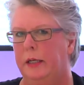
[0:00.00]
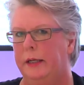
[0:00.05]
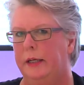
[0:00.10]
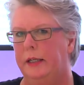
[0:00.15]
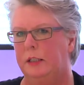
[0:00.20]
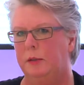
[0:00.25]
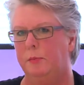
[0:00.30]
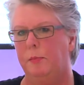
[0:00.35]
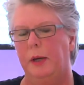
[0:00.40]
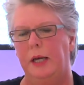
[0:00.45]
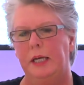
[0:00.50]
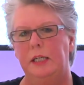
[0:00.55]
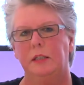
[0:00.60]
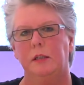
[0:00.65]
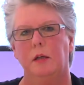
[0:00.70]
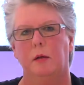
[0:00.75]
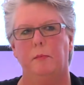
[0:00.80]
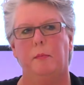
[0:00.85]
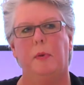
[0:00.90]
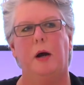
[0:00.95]
it's
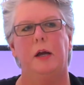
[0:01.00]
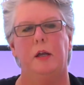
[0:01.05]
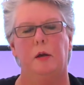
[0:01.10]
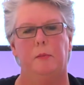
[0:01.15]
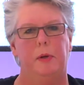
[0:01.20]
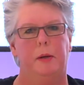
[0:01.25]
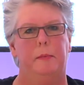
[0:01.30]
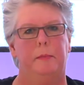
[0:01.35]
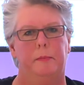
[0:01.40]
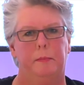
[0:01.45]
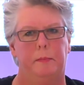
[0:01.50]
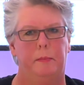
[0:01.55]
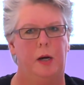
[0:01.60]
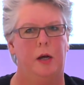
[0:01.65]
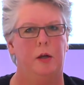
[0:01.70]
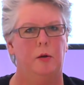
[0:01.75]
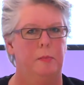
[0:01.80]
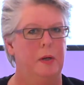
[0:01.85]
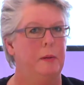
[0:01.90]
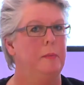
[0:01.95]
based on
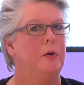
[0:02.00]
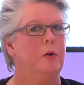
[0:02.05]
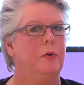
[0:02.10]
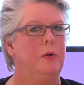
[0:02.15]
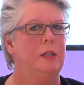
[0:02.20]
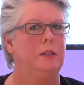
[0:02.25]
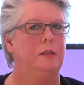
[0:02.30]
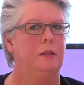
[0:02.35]
biomimicry.